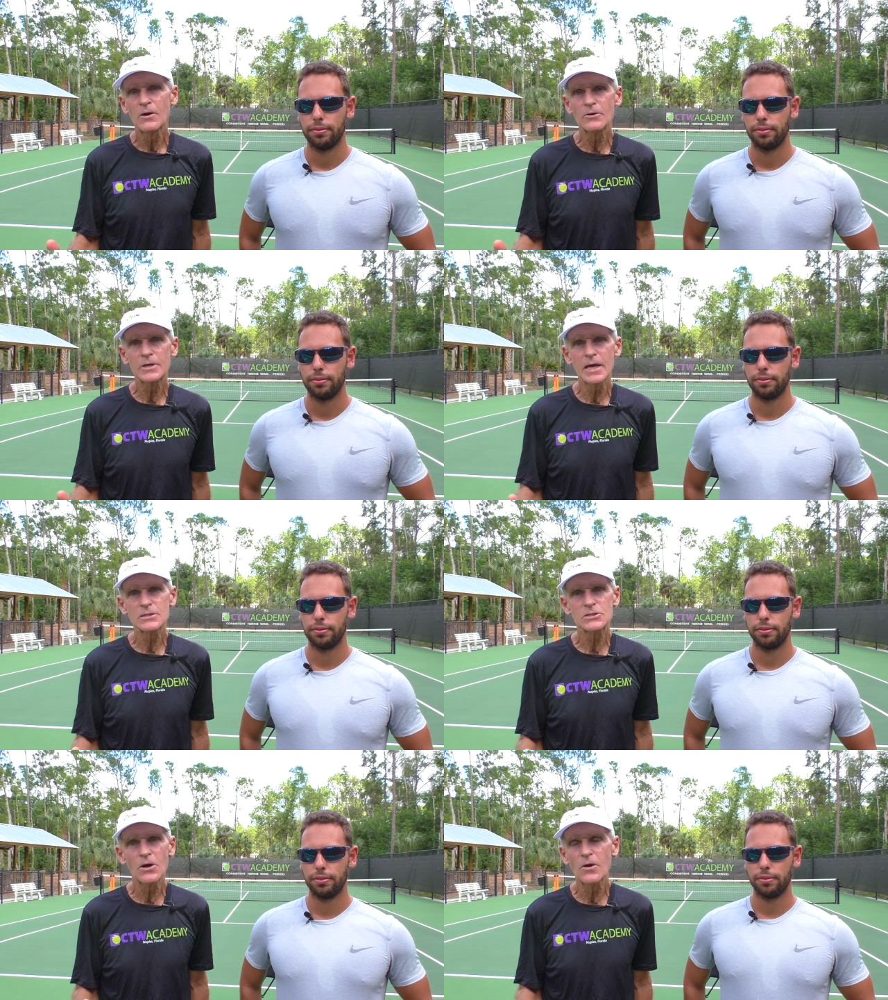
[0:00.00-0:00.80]

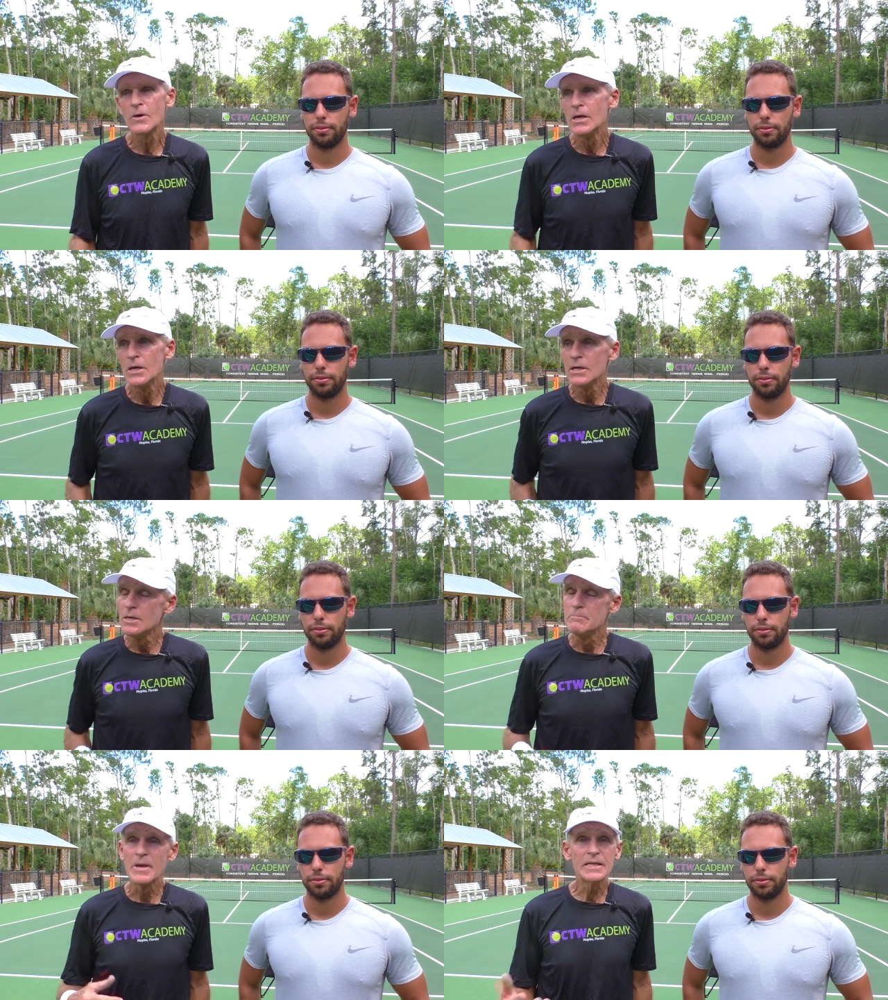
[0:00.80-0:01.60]
Speaker 1: Okay. So
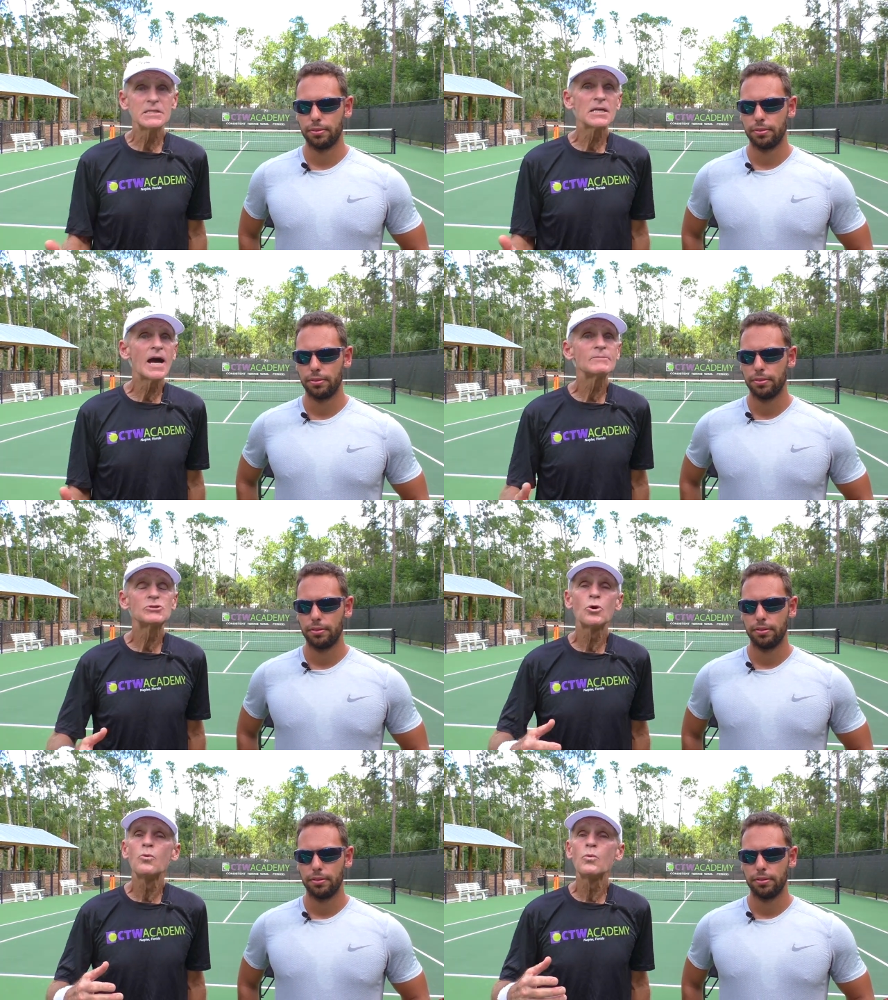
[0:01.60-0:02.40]
many
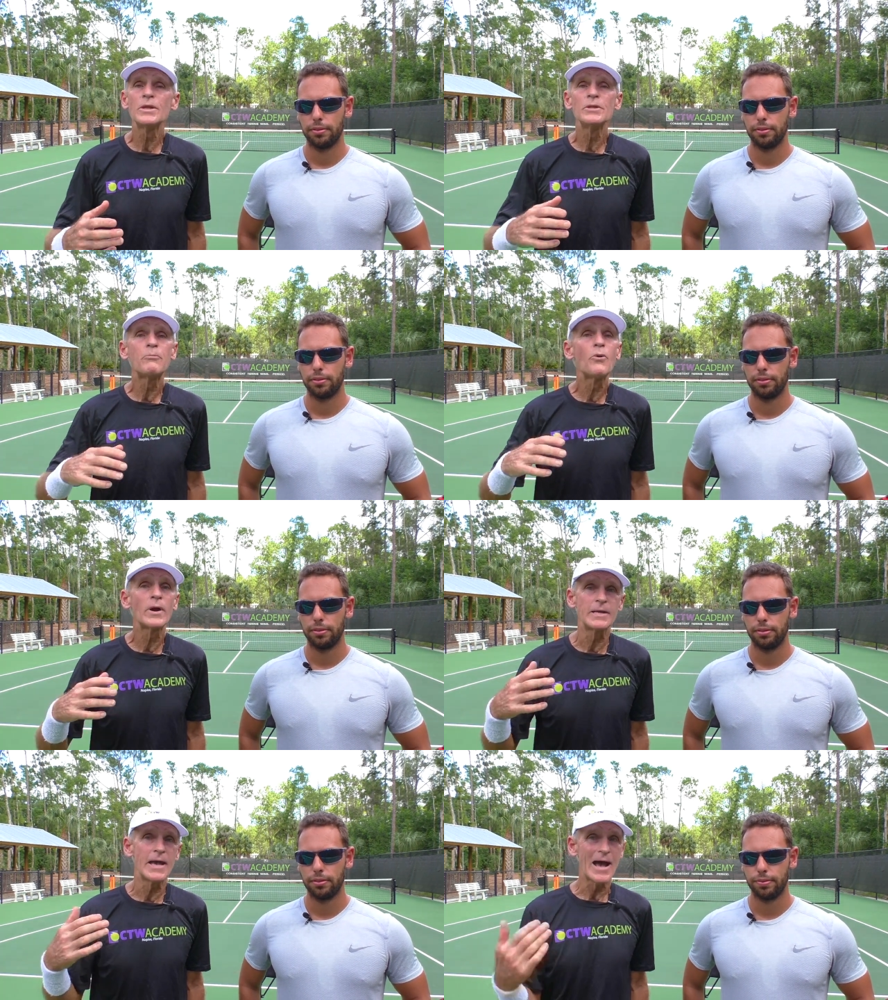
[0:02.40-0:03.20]
times you'll win the
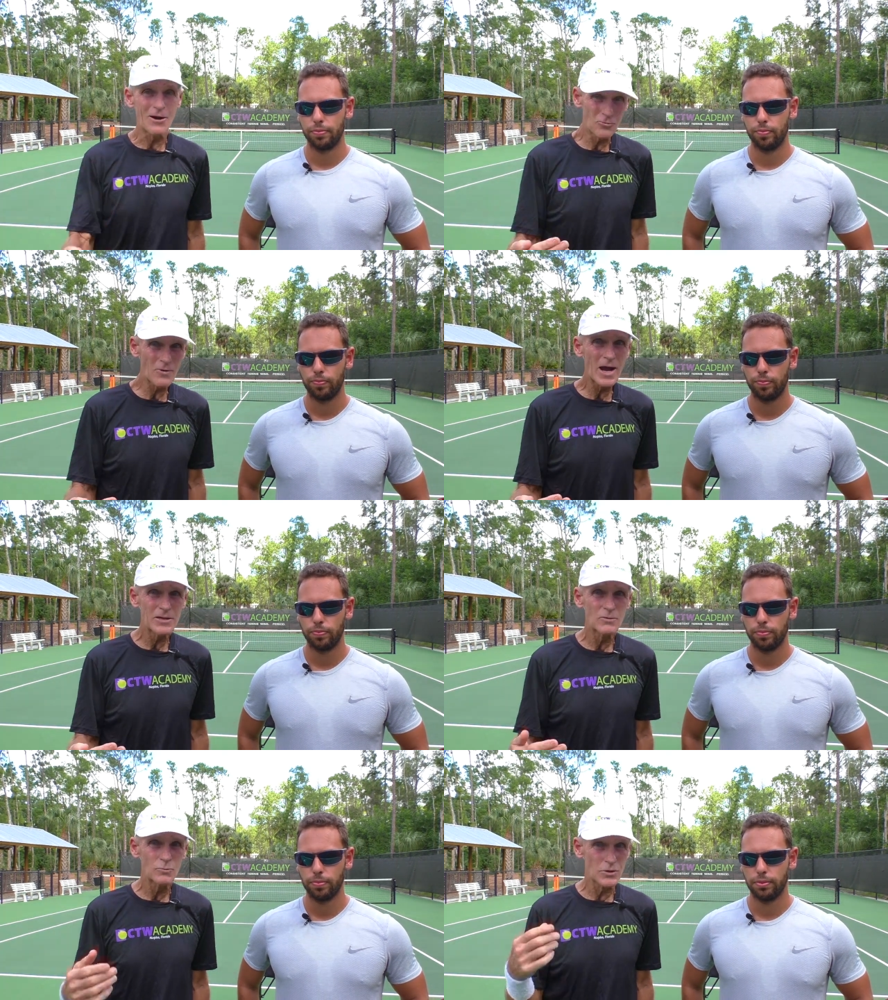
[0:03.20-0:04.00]
point
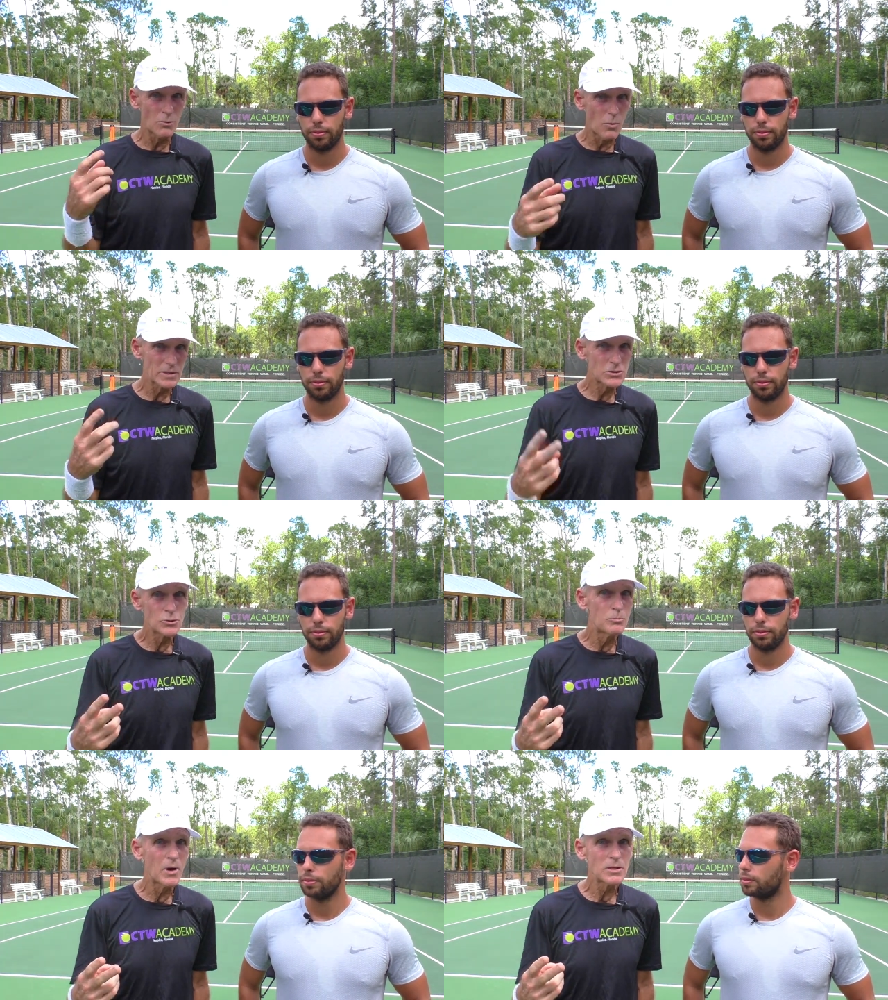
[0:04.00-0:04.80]
outright with a
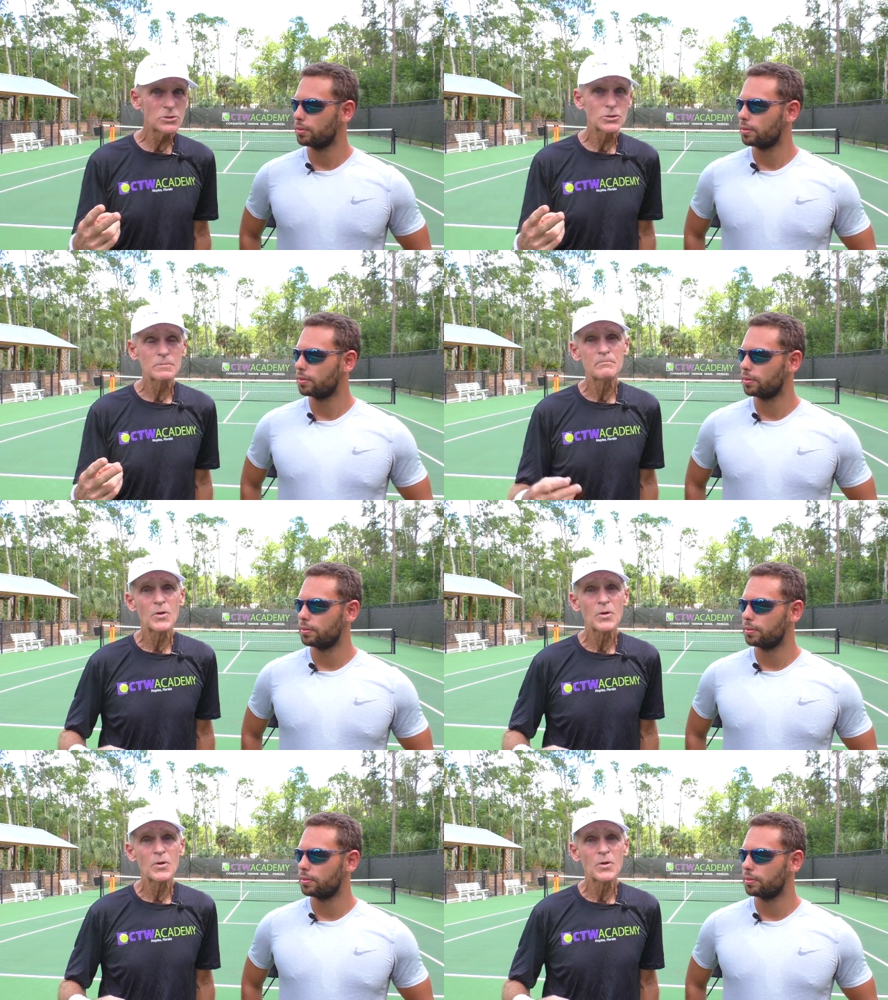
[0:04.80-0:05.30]
one-two punch